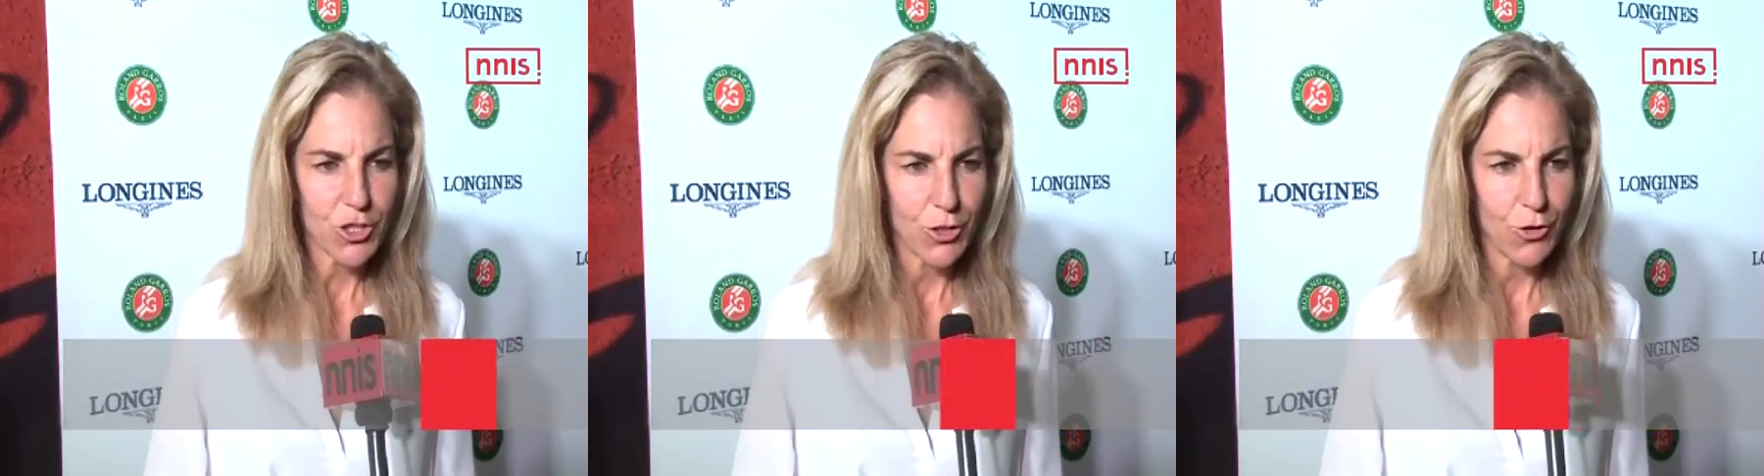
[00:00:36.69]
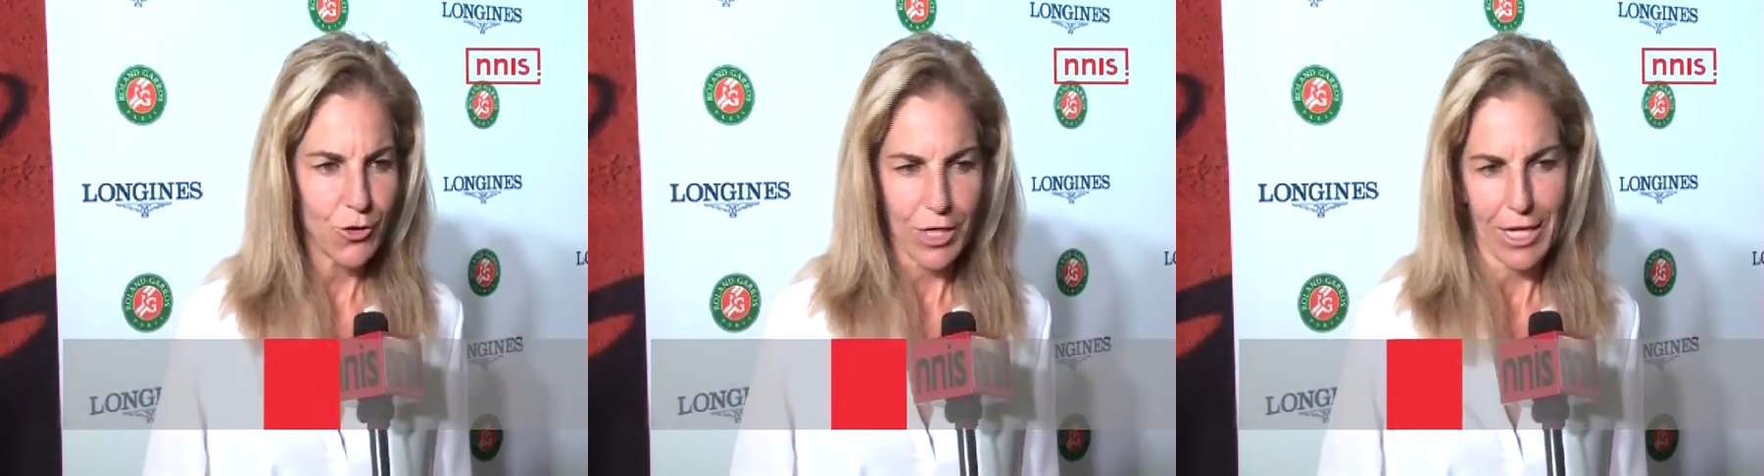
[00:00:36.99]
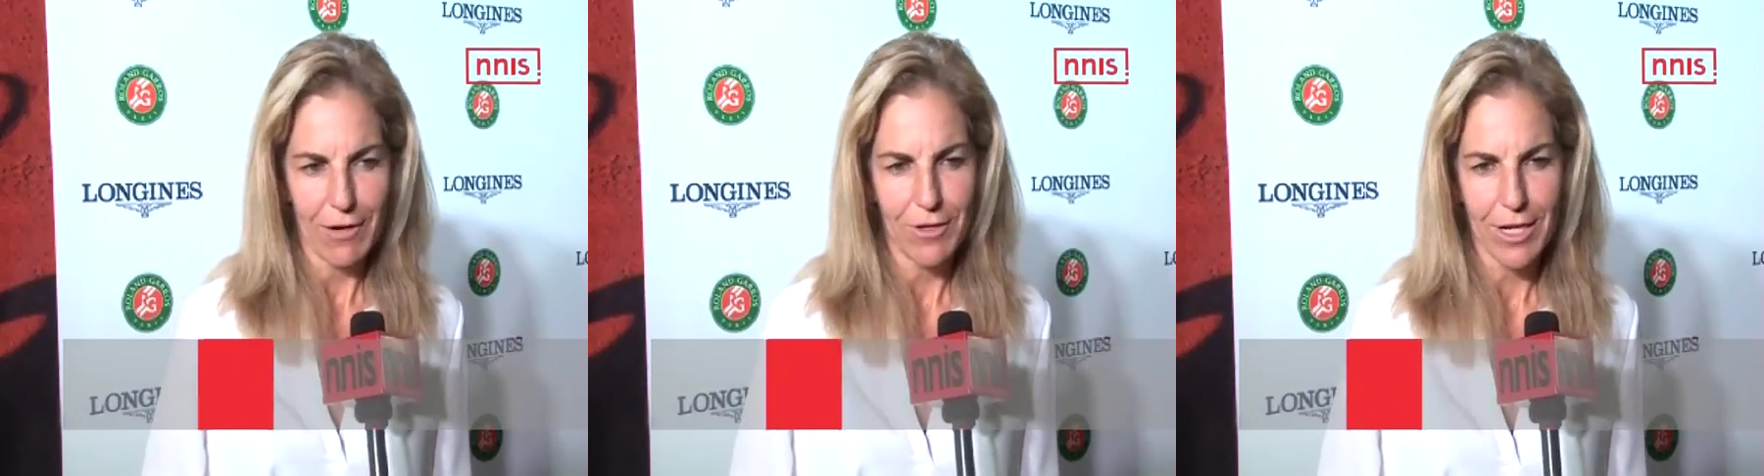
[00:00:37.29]
You know, you can
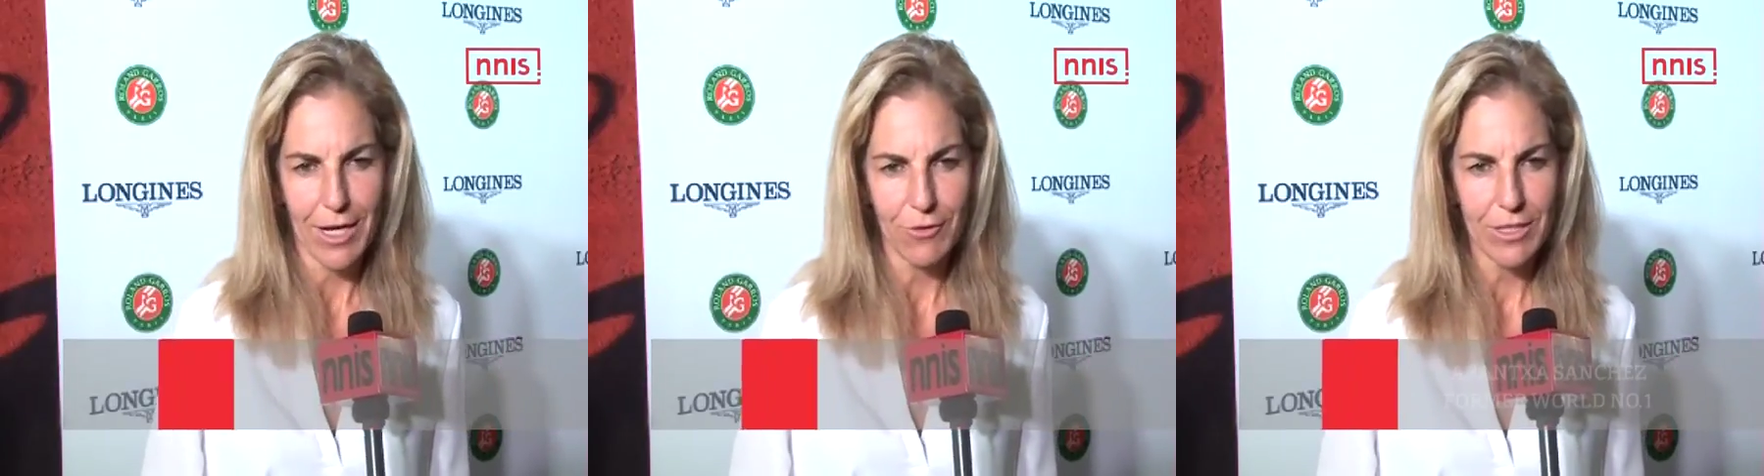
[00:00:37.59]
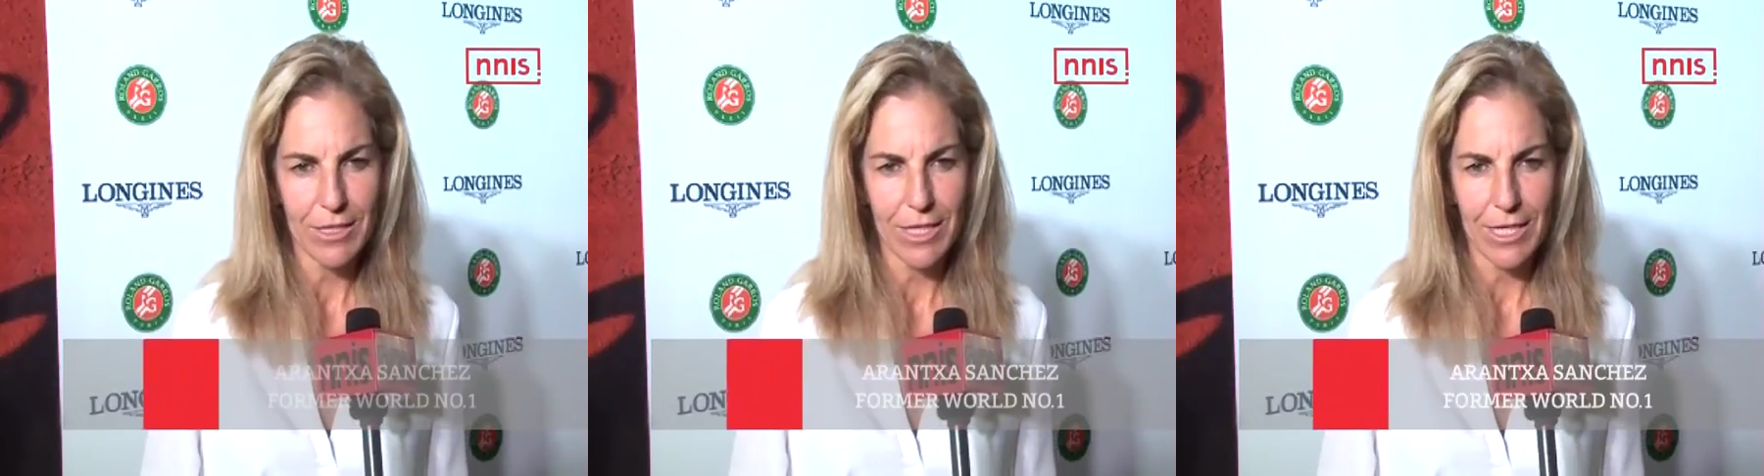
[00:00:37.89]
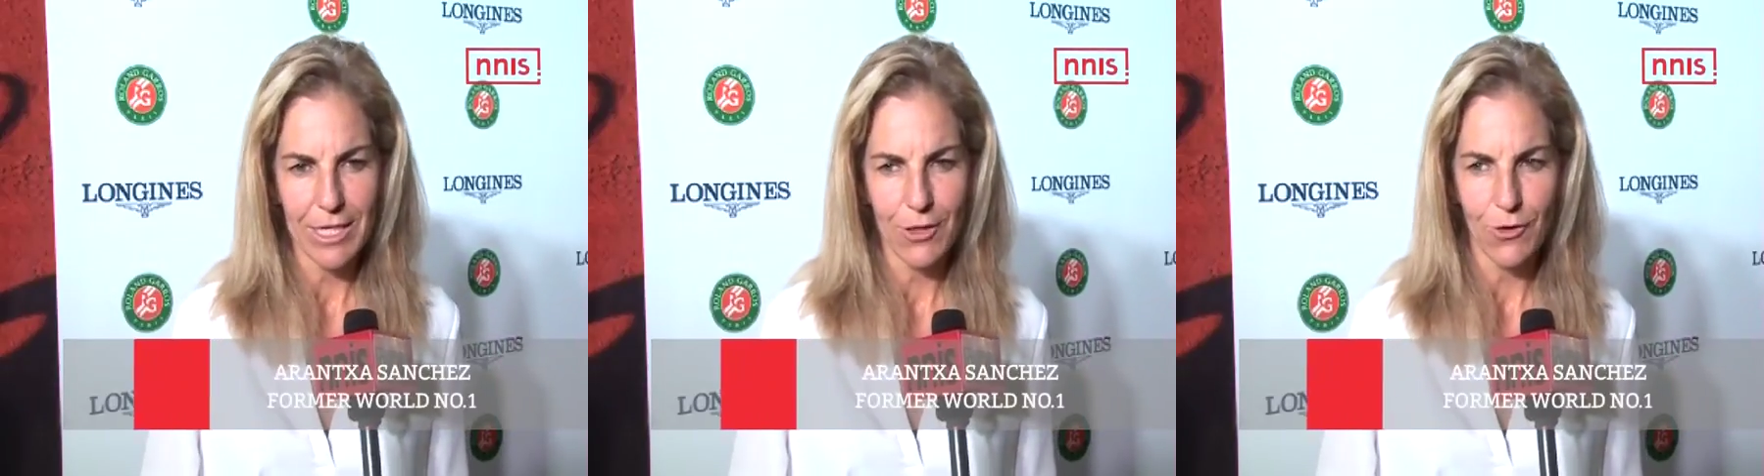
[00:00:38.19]
never count that
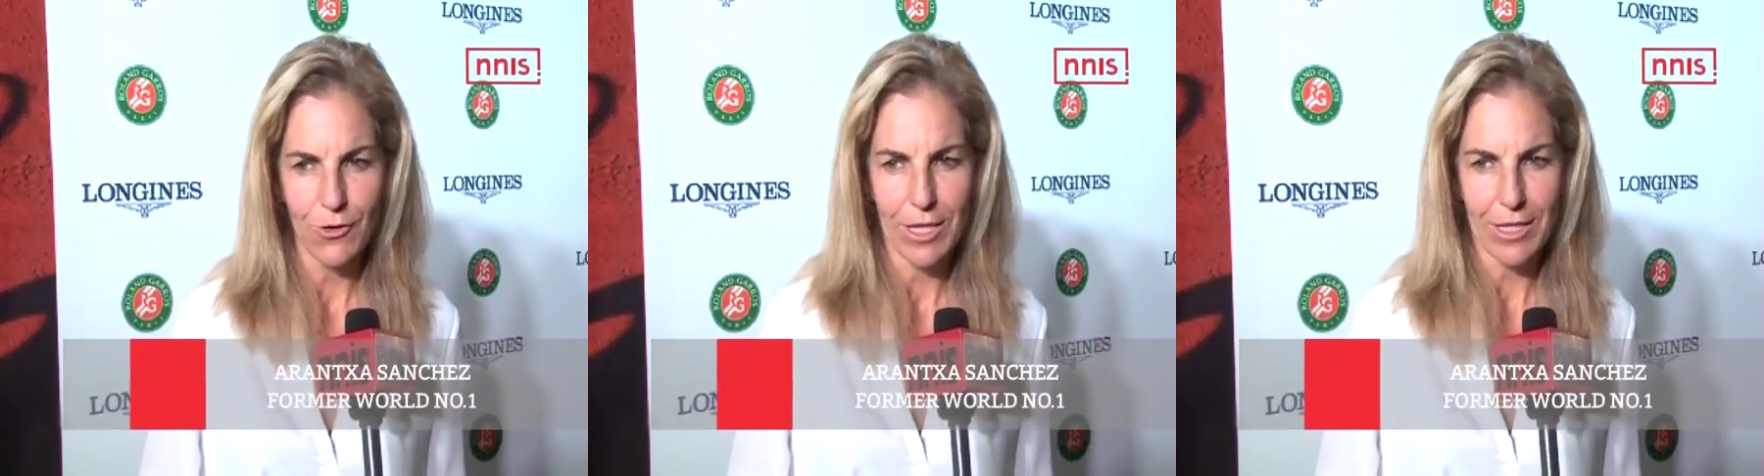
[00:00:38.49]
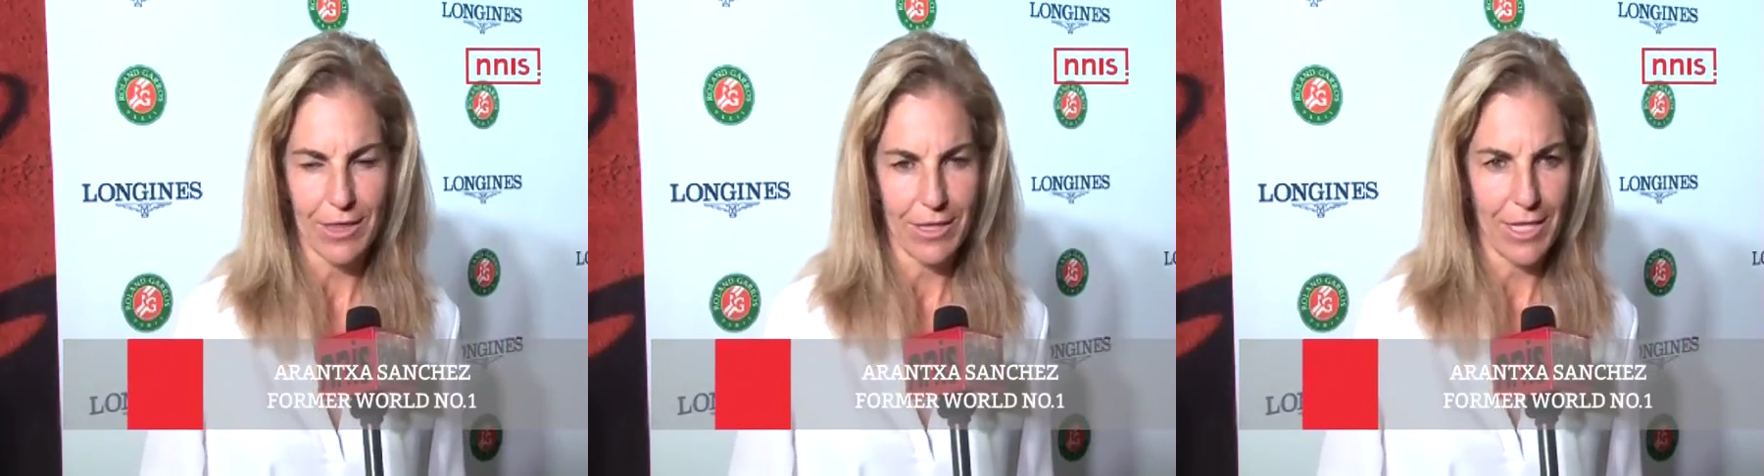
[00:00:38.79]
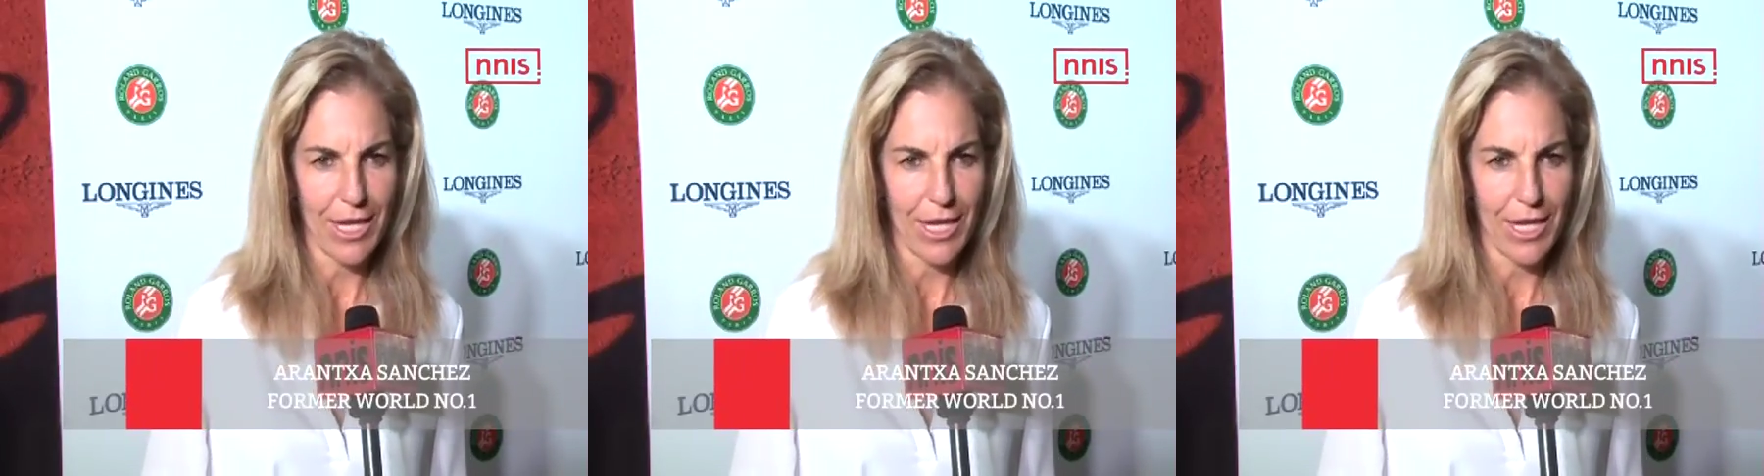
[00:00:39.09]
the